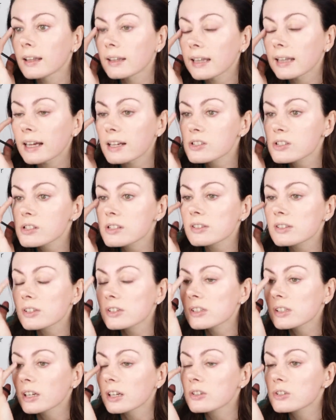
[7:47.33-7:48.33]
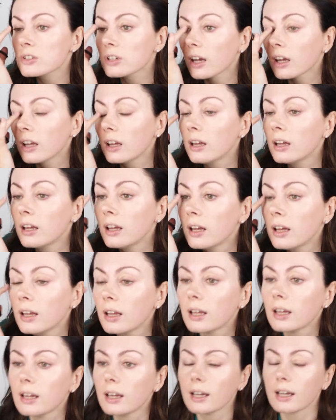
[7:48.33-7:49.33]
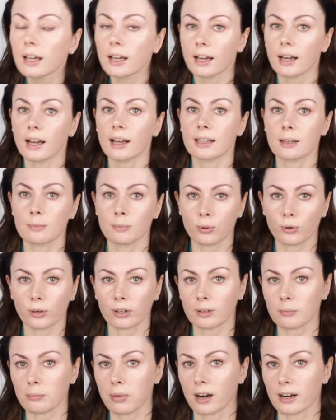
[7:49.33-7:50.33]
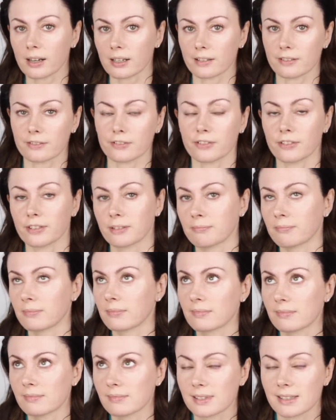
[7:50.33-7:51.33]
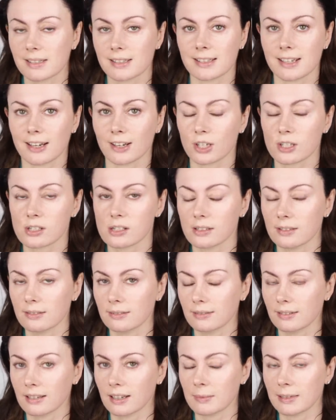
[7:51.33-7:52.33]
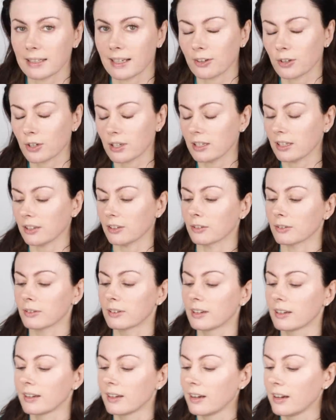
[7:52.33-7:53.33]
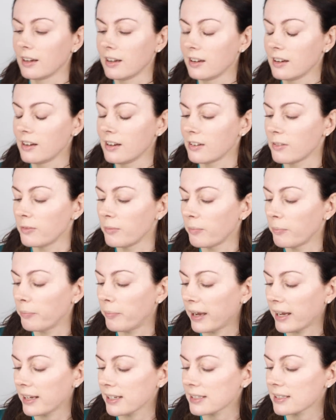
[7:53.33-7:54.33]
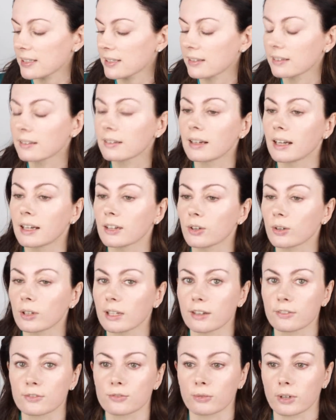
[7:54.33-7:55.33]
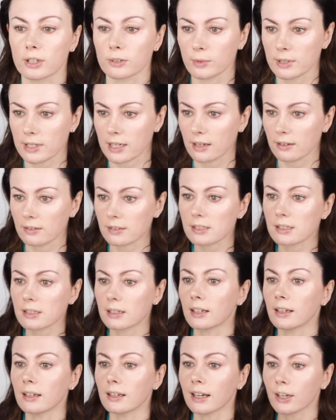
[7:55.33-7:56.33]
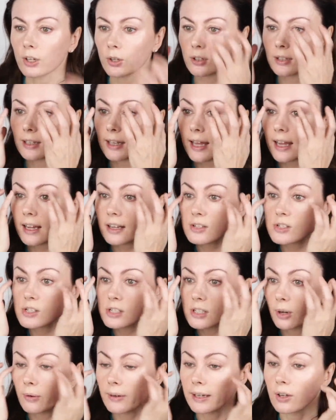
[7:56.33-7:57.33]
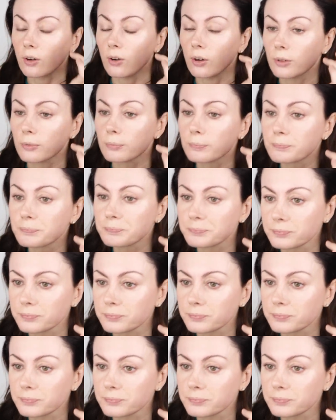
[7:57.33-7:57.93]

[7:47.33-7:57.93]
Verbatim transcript: lashes are such an important part of seduction. I mean, how can you bat at your loved one without a good lash going on?